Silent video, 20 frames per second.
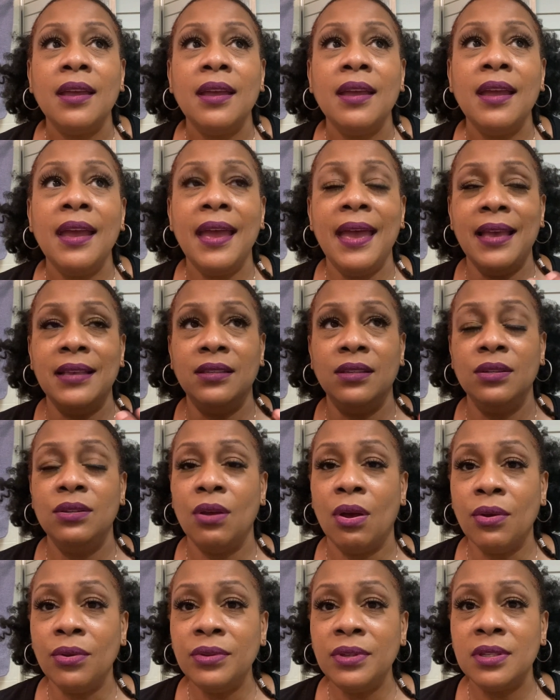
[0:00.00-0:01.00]
As
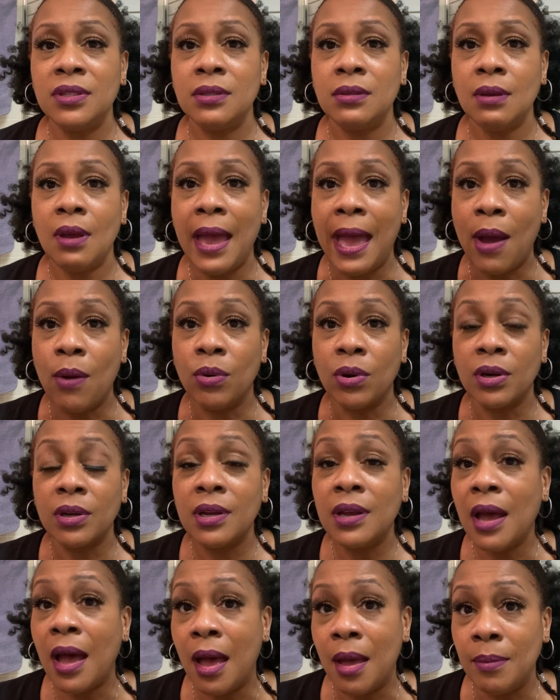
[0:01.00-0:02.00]
adults, our
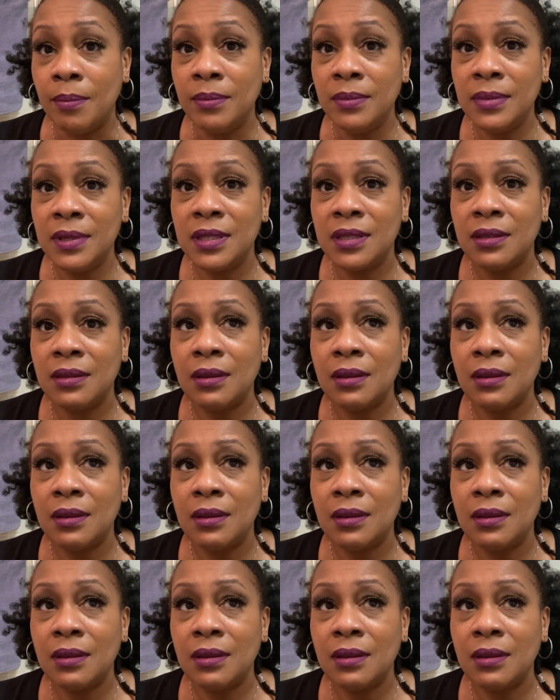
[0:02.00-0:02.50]
gums